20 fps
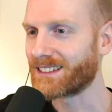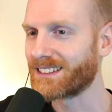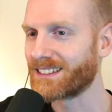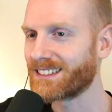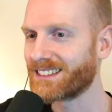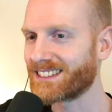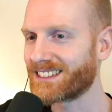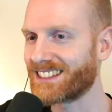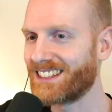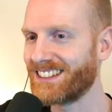
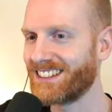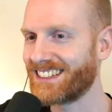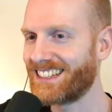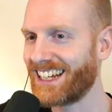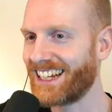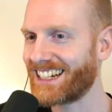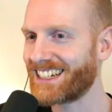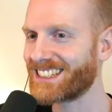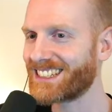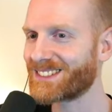So
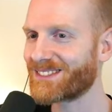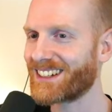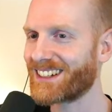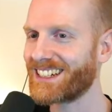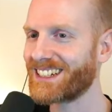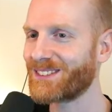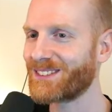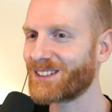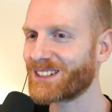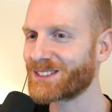that is why
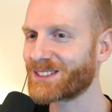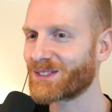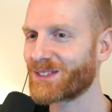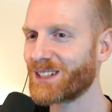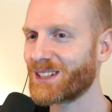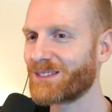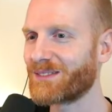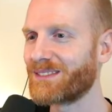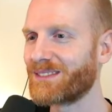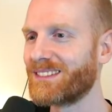it works for
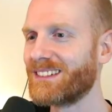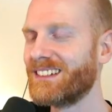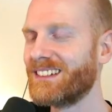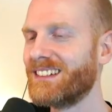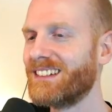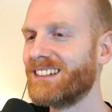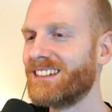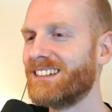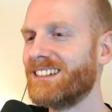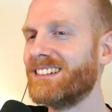him.
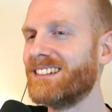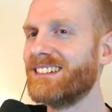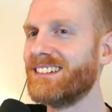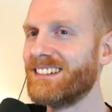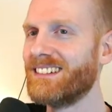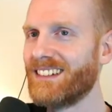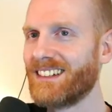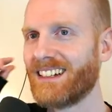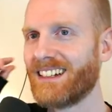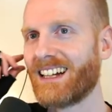
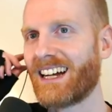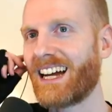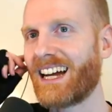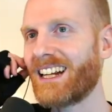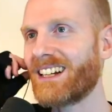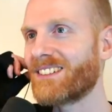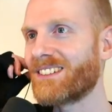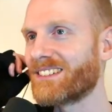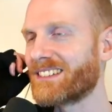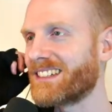I
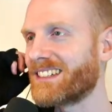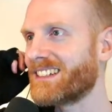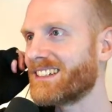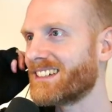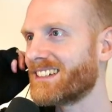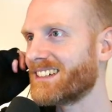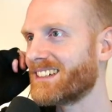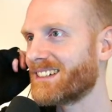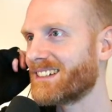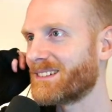don't
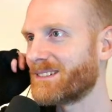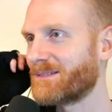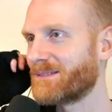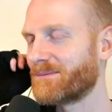know.